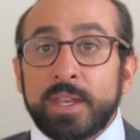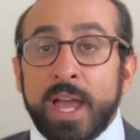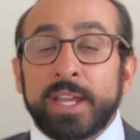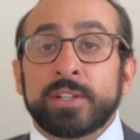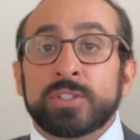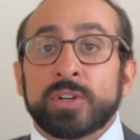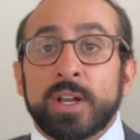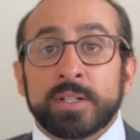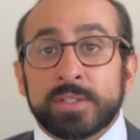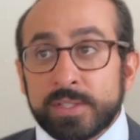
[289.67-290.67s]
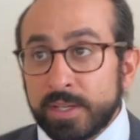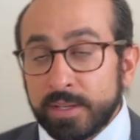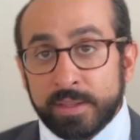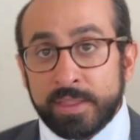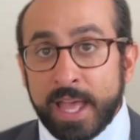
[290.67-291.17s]
your drugs,
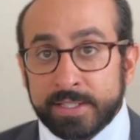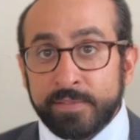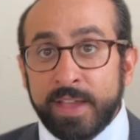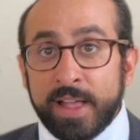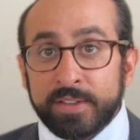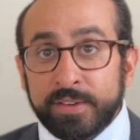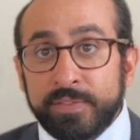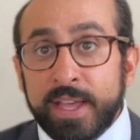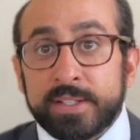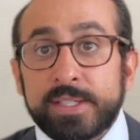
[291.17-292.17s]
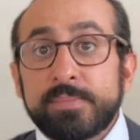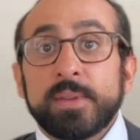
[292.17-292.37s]
that's a valid defense.